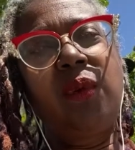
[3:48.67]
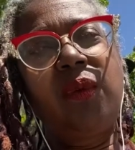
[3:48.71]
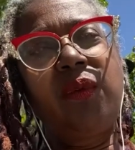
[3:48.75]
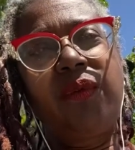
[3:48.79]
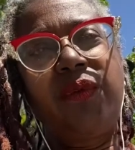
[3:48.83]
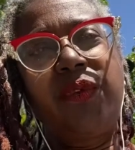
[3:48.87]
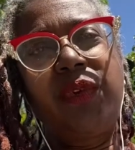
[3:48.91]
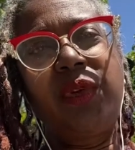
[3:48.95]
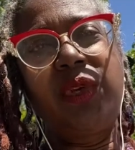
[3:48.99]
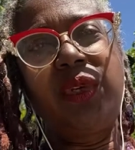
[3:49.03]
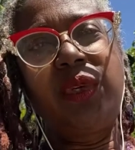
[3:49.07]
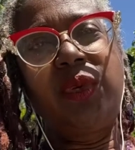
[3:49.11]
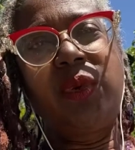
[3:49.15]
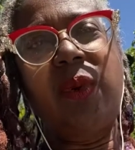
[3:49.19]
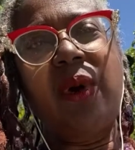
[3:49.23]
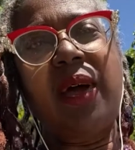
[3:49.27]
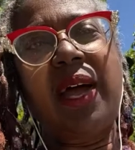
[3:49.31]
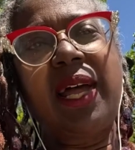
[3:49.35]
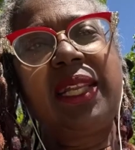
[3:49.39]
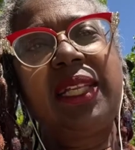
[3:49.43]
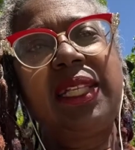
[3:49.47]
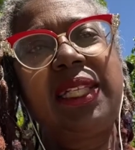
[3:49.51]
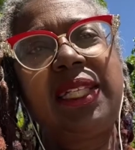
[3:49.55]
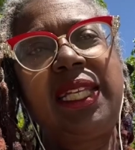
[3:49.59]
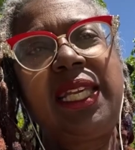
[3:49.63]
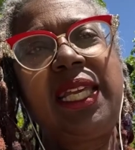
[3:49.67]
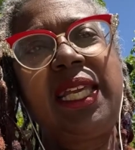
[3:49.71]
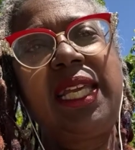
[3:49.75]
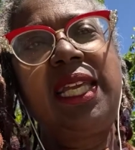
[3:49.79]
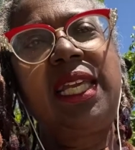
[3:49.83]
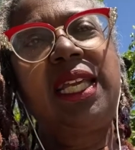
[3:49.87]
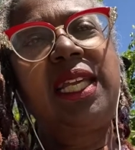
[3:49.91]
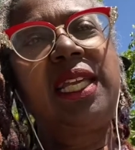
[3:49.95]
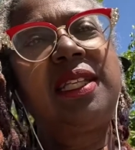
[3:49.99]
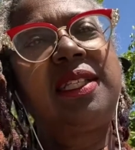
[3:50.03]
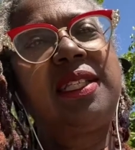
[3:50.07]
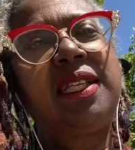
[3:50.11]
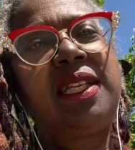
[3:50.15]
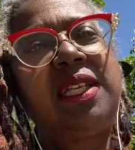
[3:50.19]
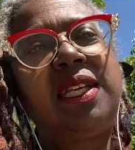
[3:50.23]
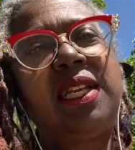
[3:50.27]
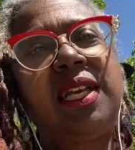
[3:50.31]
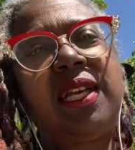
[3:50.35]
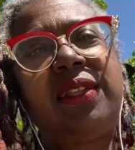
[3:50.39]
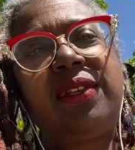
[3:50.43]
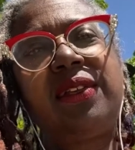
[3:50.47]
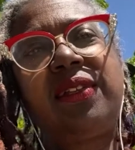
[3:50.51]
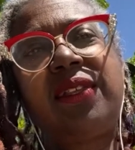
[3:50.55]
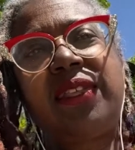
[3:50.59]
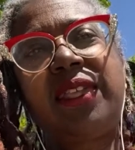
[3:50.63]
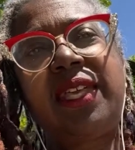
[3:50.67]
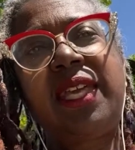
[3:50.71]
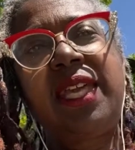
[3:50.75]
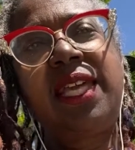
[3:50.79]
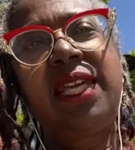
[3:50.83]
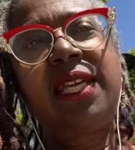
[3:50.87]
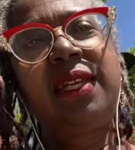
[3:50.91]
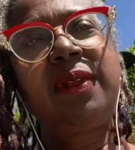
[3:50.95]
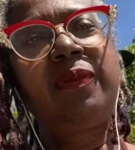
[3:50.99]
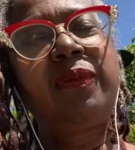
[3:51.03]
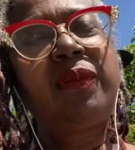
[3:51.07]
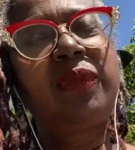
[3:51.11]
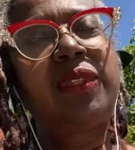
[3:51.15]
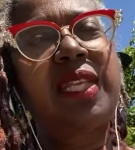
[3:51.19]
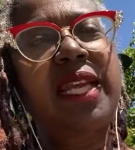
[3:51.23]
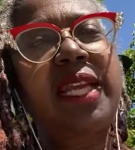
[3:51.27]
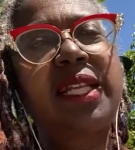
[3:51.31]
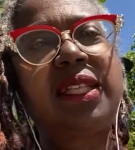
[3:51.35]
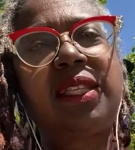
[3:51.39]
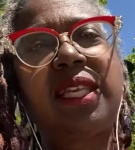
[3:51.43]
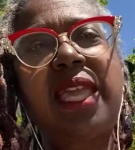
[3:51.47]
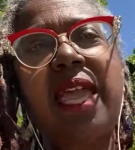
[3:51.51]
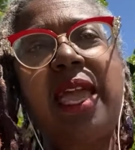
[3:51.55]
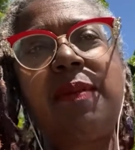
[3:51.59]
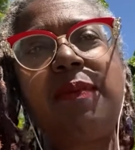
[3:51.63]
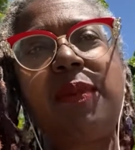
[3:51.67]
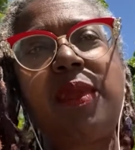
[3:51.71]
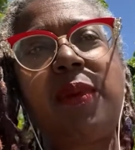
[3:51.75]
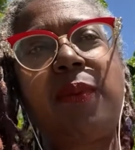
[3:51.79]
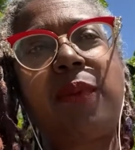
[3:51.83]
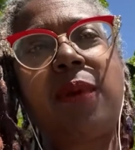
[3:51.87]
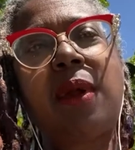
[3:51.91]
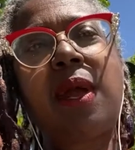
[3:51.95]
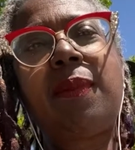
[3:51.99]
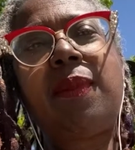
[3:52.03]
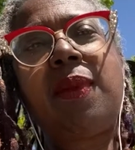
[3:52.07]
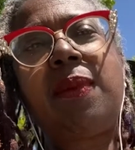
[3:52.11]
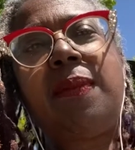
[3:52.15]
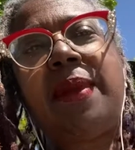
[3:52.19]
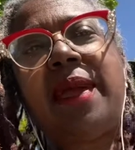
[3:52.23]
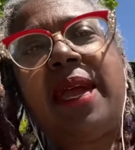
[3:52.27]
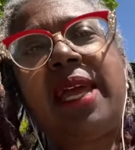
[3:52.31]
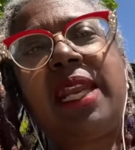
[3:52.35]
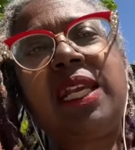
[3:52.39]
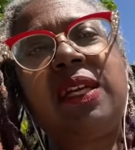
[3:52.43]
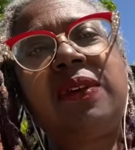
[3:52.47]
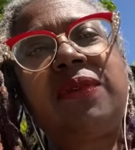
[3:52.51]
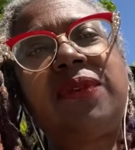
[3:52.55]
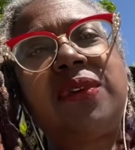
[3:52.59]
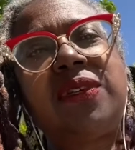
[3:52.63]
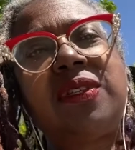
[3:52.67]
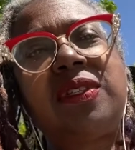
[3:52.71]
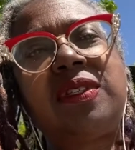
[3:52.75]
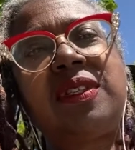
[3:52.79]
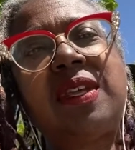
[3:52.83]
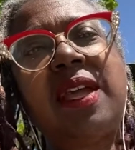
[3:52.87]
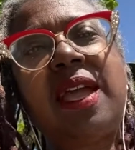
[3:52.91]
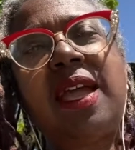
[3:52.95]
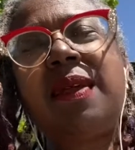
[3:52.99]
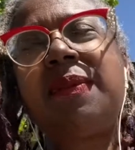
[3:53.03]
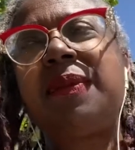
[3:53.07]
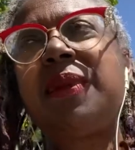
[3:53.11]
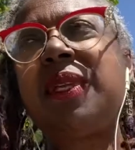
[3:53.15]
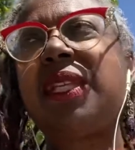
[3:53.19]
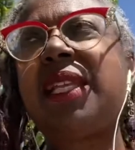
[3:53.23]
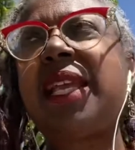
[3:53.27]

Food quality is another thing that can be problematic for some,